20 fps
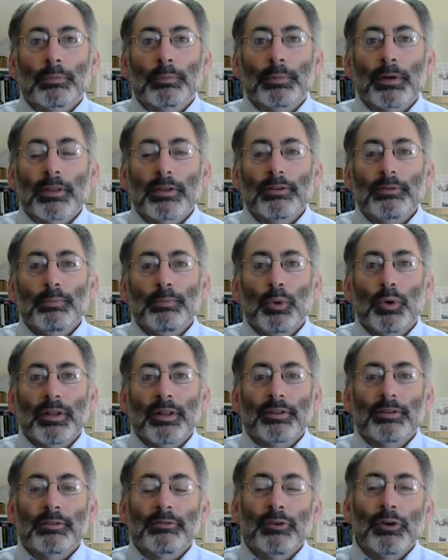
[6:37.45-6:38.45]
but at this point
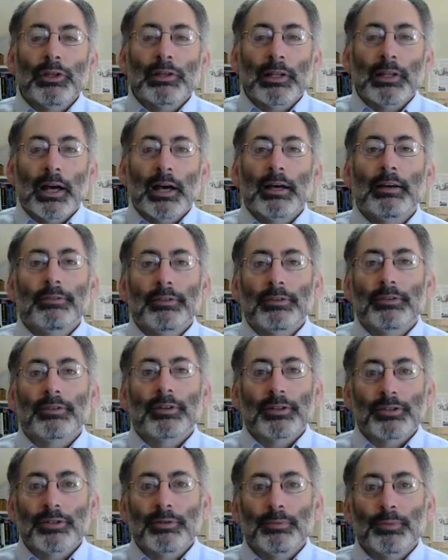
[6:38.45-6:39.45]
that's a very live
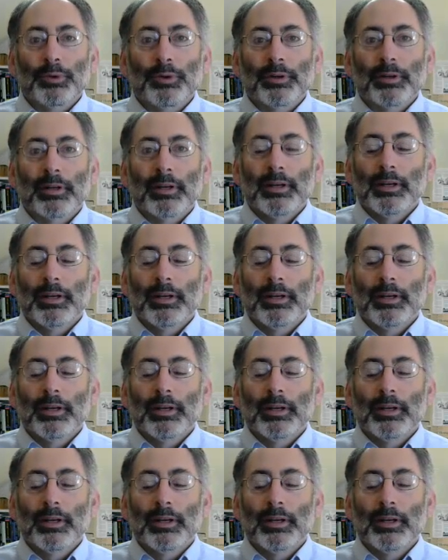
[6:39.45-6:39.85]
discussion board.